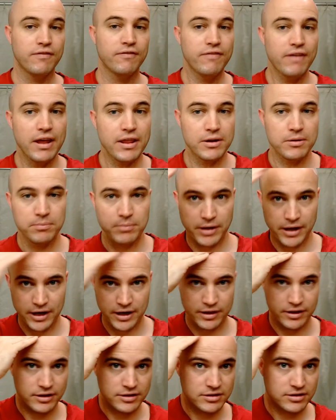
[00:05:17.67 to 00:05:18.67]
feather
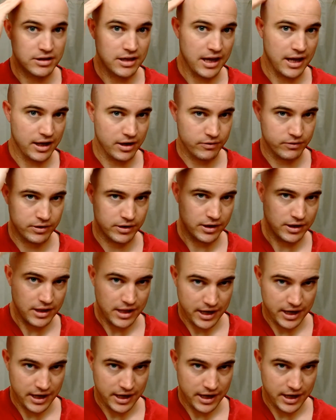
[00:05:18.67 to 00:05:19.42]
blade in the slant and really